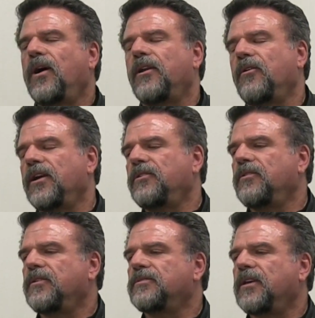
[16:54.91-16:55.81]
why do I do
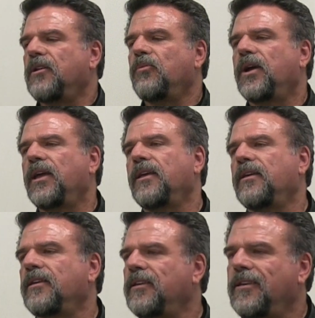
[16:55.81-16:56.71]
this anyway?
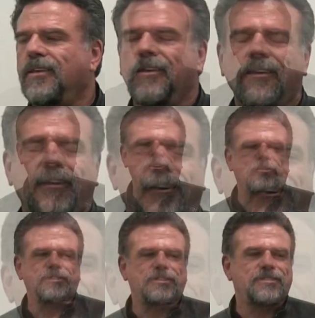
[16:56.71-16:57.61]

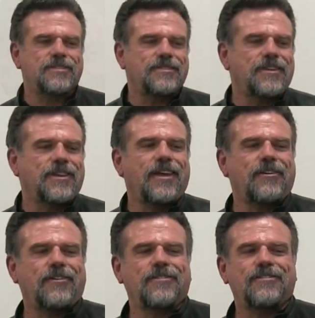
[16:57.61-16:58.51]
Chris's
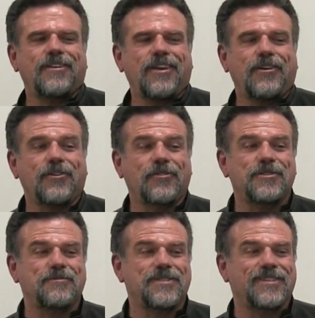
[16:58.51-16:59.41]
letter, her
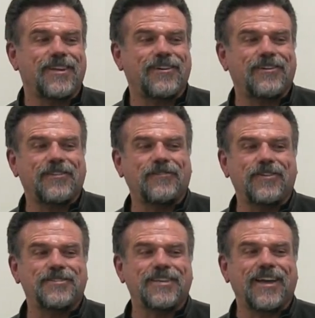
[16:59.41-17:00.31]
Christmas letter, the
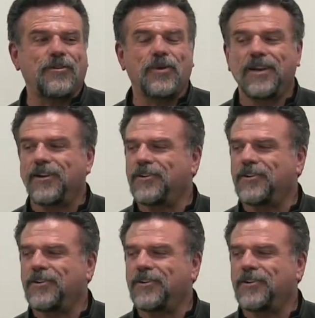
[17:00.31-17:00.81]
first thing I read